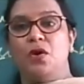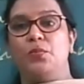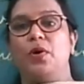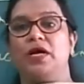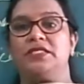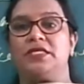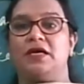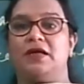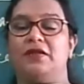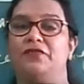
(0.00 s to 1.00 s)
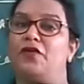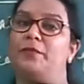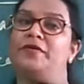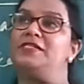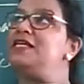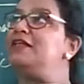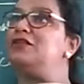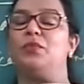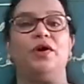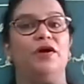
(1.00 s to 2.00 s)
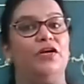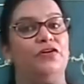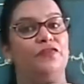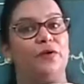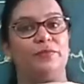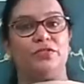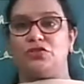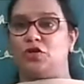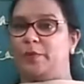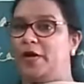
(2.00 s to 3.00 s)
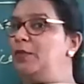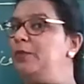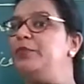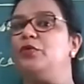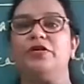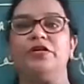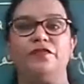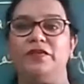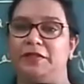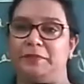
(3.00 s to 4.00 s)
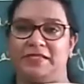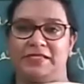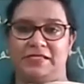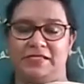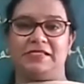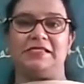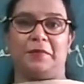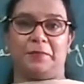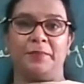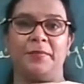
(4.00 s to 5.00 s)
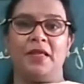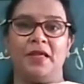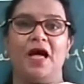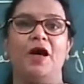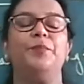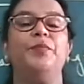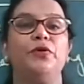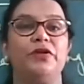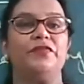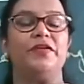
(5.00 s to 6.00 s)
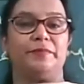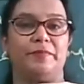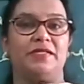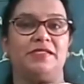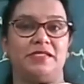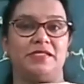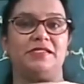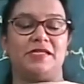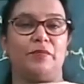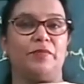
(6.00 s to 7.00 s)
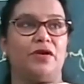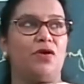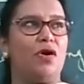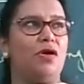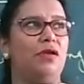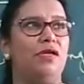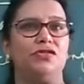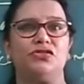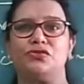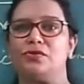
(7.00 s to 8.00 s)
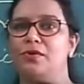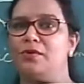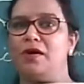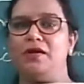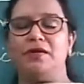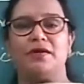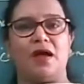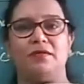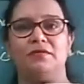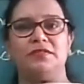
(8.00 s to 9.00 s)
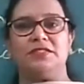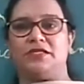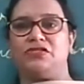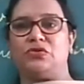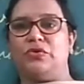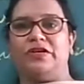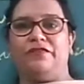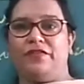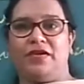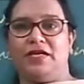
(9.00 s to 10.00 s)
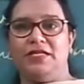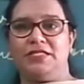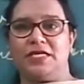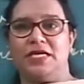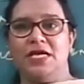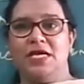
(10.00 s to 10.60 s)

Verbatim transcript: What from seeing the world from the top? How beautiful it must seem how beautiful it must seem. They're all snow all around and so difficult.